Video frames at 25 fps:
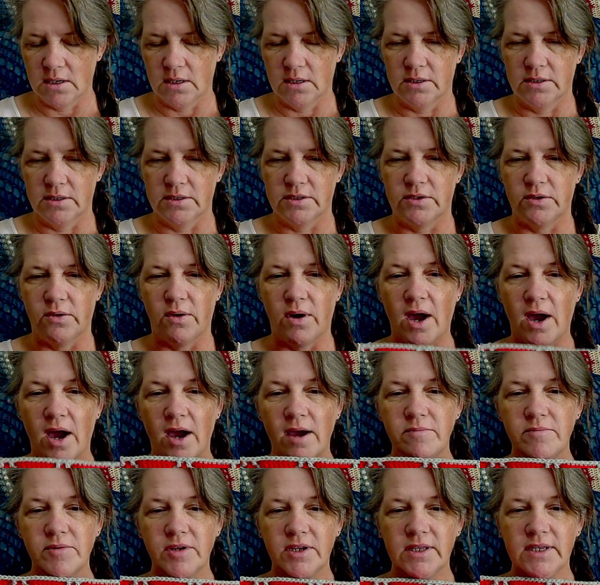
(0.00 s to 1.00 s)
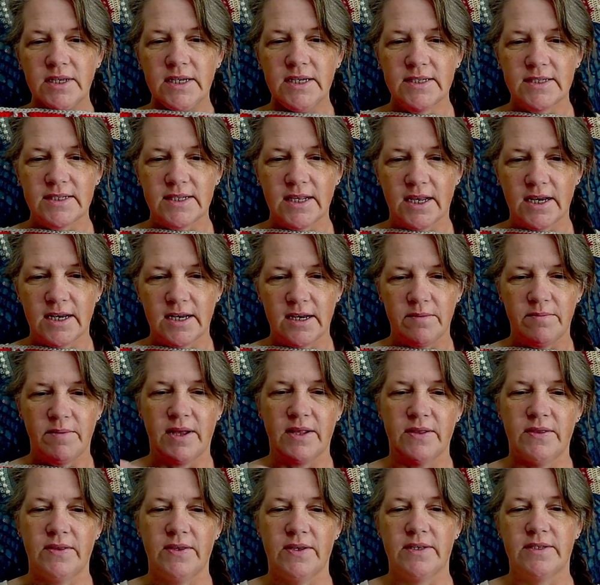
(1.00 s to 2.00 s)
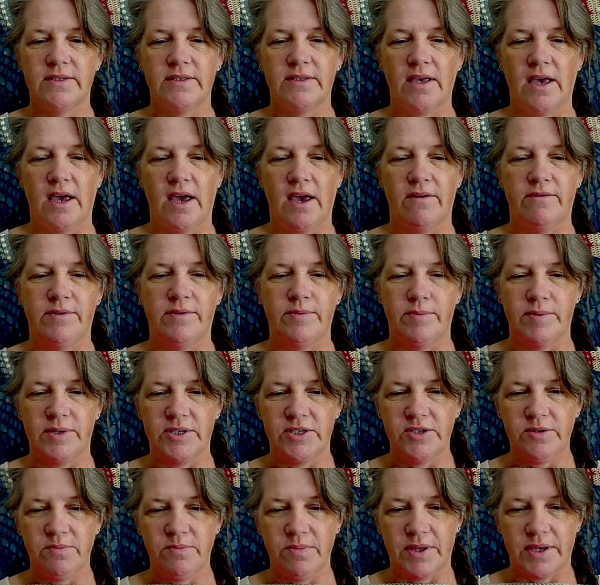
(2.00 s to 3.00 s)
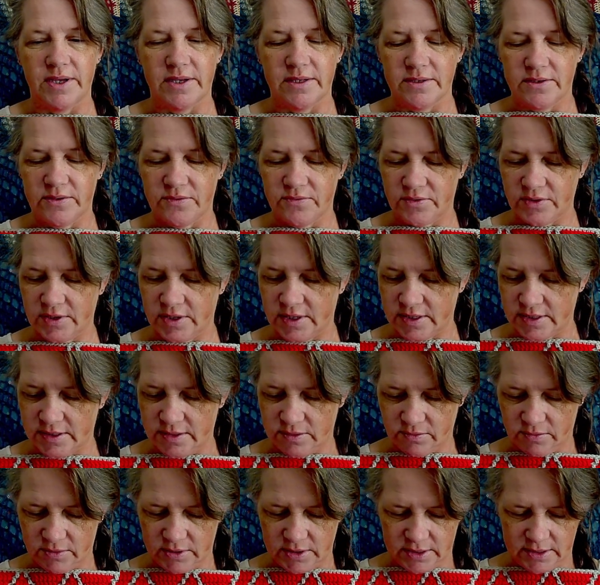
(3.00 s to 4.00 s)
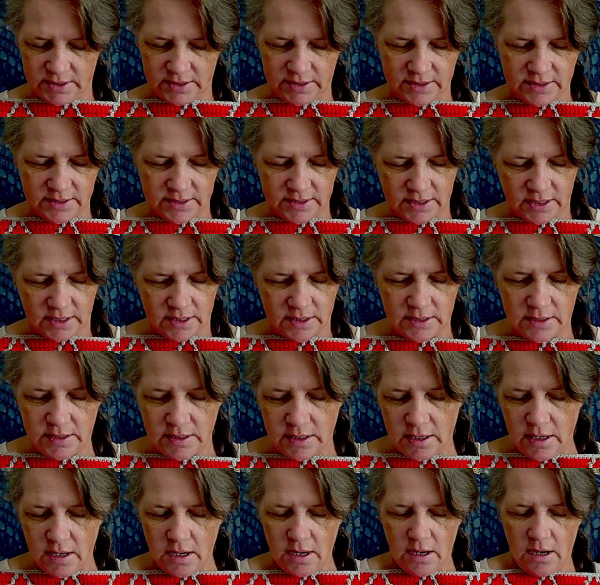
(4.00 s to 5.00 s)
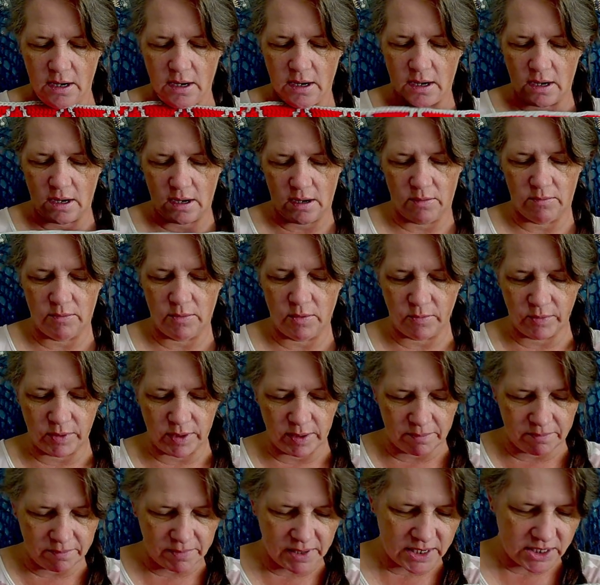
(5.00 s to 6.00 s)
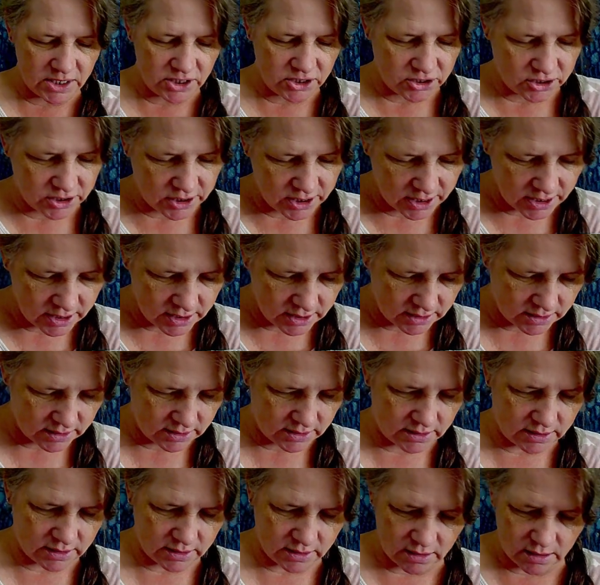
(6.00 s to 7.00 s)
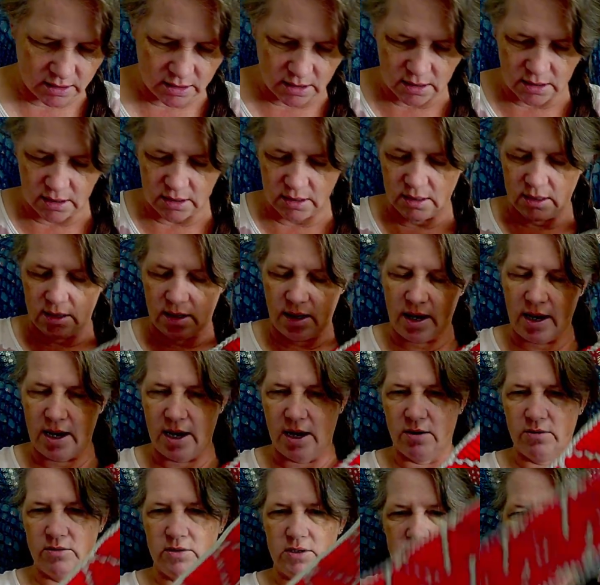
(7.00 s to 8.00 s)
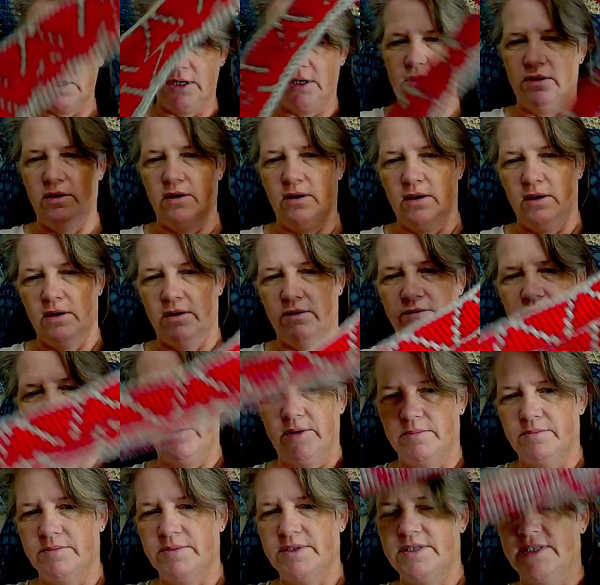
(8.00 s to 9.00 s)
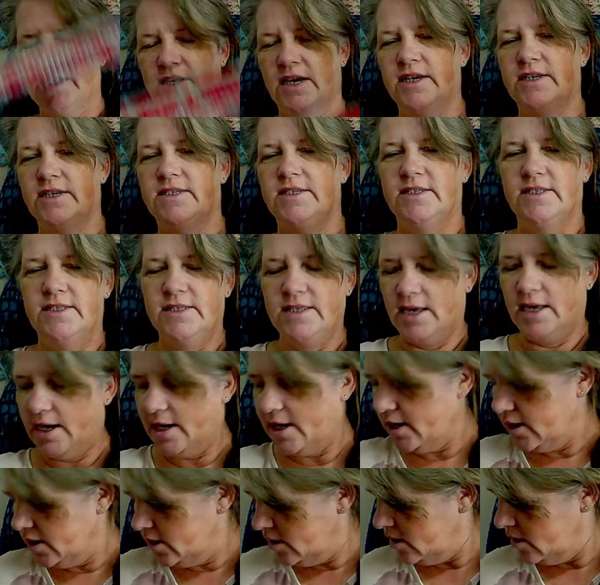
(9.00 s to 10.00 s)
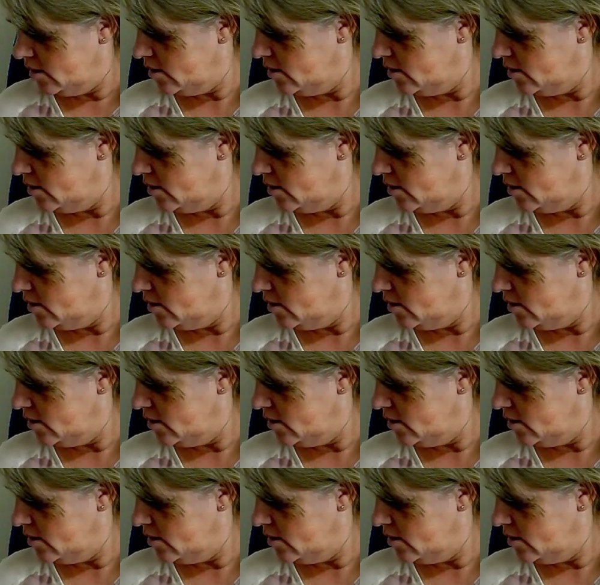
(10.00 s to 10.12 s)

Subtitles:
So I'm really excited about this. I have special plans for this when it's done. When I measured it out from side to side,